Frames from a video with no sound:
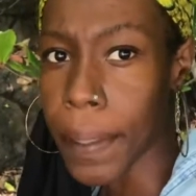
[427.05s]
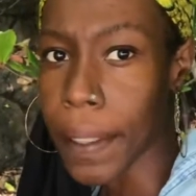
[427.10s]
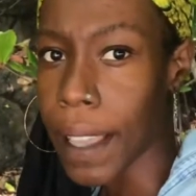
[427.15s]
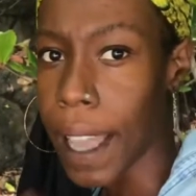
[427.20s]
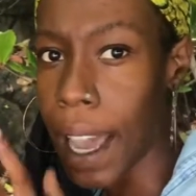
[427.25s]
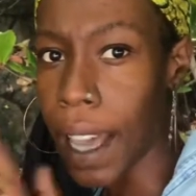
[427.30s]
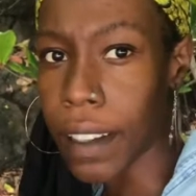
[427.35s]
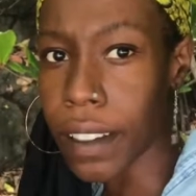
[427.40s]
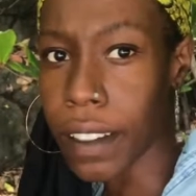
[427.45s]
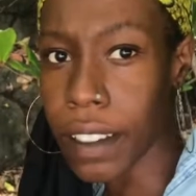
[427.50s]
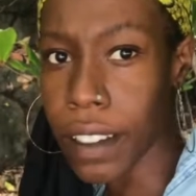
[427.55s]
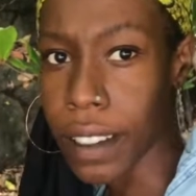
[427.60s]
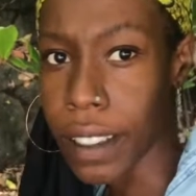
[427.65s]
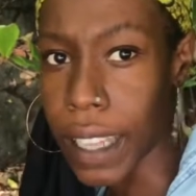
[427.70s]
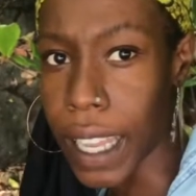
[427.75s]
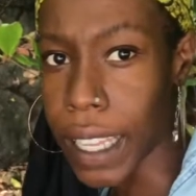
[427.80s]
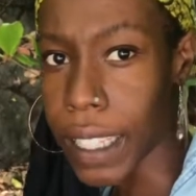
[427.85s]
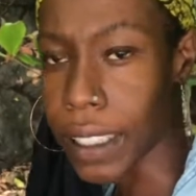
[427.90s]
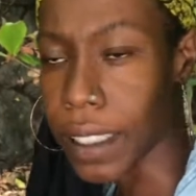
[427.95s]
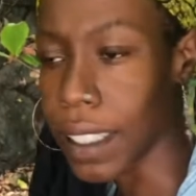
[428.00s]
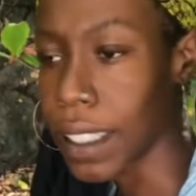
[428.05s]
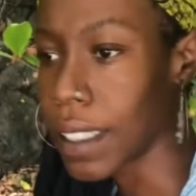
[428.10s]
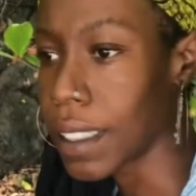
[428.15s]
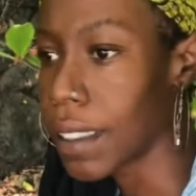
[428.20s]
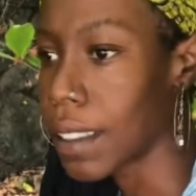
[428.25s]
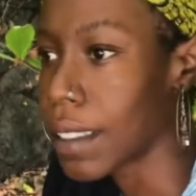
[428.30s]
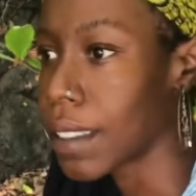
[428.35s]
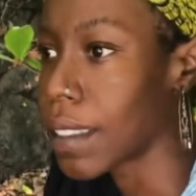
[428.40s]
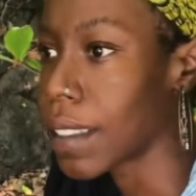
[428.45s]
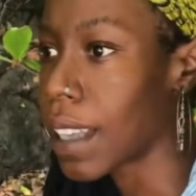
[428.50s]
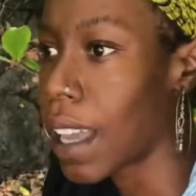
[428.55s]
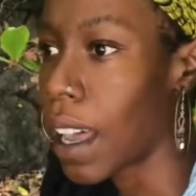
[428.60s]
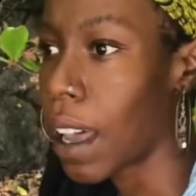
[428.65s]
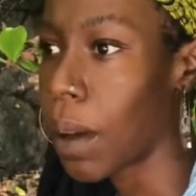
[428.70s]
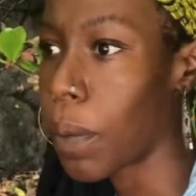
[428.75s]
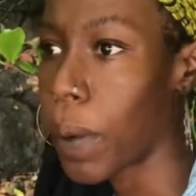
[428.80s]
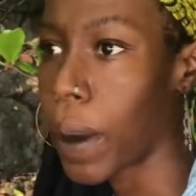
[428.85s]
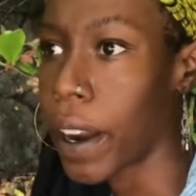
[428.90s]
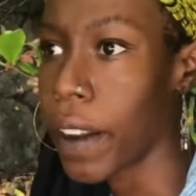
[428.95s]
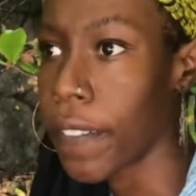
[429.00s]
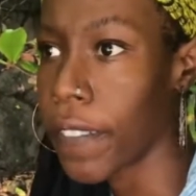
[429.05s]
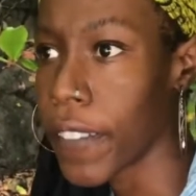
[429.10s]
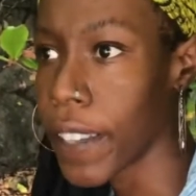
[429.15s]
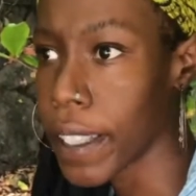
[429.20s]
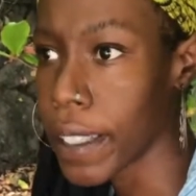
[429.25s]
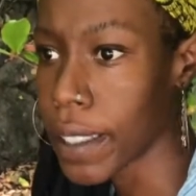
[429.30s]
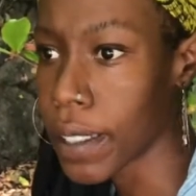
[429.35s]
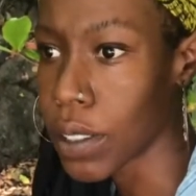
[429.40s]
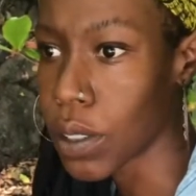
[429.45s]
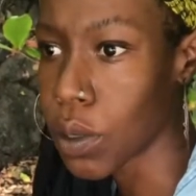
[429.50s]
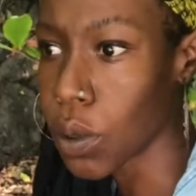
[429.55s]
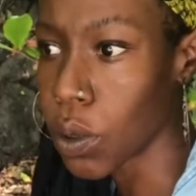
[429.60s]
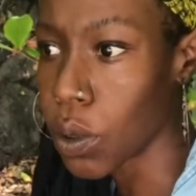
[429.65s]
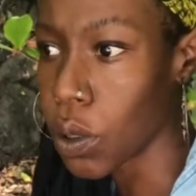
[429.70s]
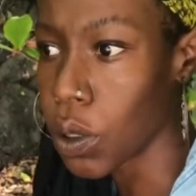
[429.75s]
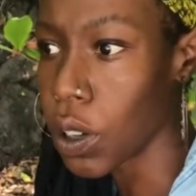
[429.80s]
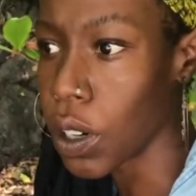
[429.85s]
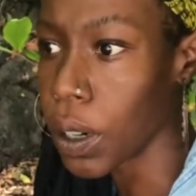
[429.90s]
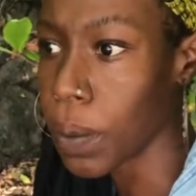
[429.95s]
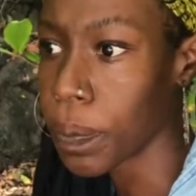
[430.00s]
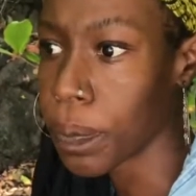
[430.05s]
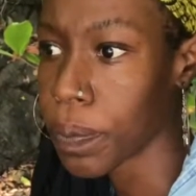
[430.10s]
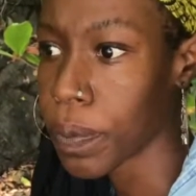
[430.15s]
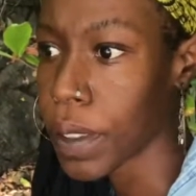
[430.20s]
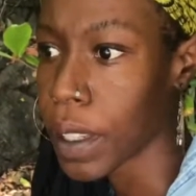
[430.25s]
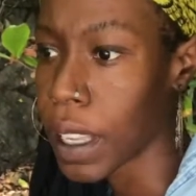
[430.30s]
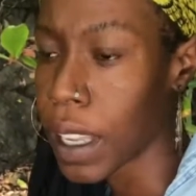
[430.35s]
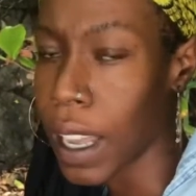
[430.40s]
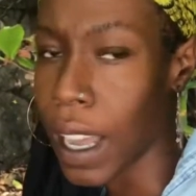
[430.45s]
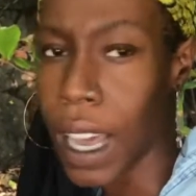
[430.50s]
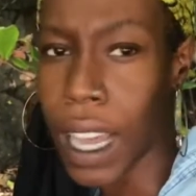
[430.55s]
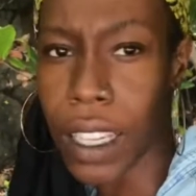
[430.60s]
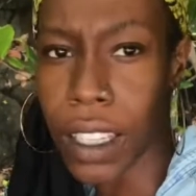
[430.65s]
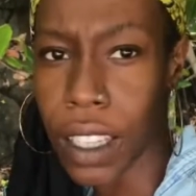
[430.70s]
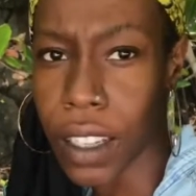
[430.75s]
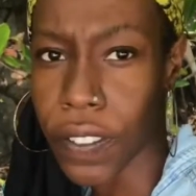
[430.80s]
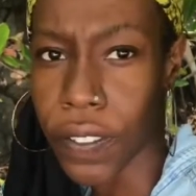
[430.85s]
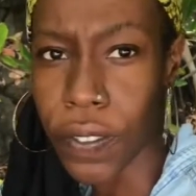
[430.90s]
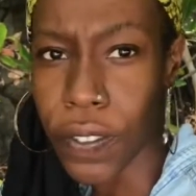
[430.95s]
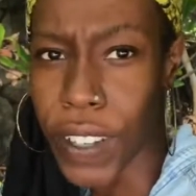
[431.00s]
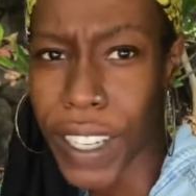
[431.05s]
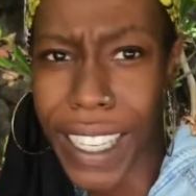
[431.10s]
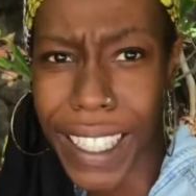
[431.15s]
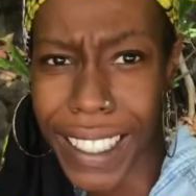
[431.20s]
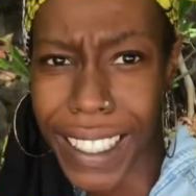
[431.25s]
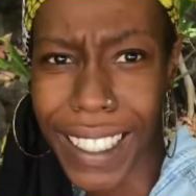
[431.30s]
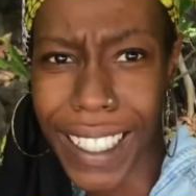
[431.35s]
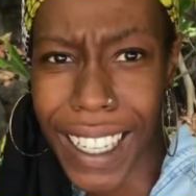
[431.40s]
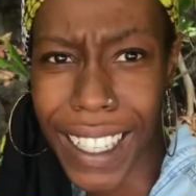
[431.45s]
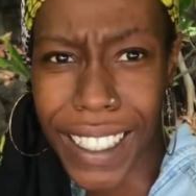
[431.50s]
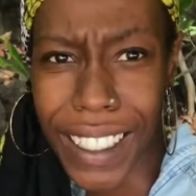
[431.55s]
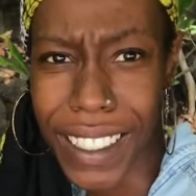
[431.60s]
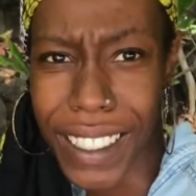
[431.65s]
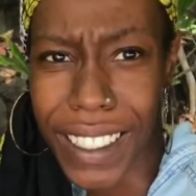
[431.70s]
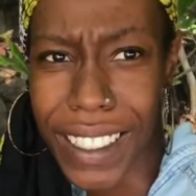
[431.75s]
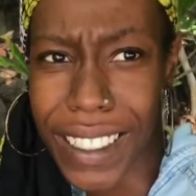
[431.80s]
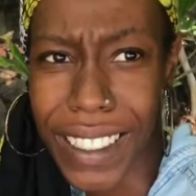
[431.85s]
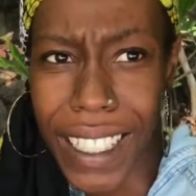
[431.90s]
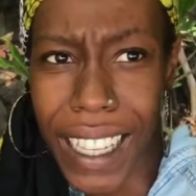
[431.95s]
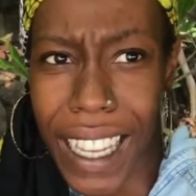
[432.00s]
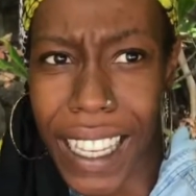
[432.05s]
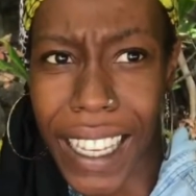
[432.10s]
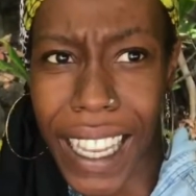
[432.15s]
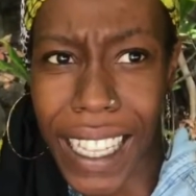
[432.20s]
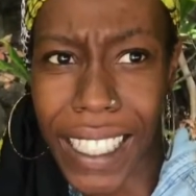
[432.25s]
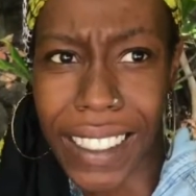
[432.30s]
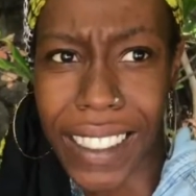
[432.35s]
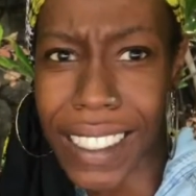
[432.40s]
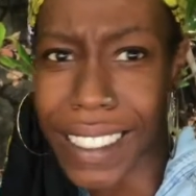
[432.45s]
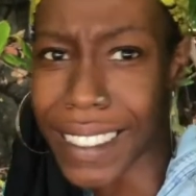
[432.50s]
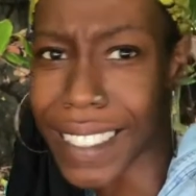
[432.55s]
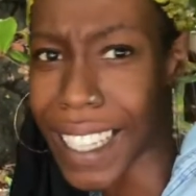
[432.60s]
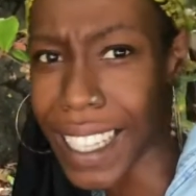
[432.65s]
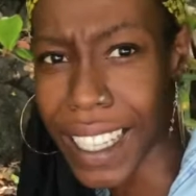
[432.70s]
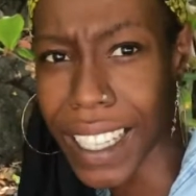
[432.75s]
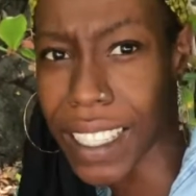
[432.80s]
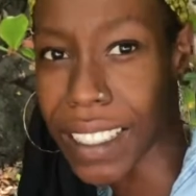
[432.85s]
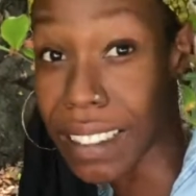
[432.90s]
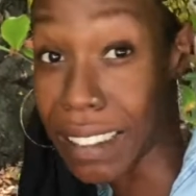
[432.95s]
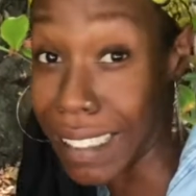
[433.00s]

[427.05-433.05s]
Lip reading: I look like this, I wear this, or I love red colors, I like to dance.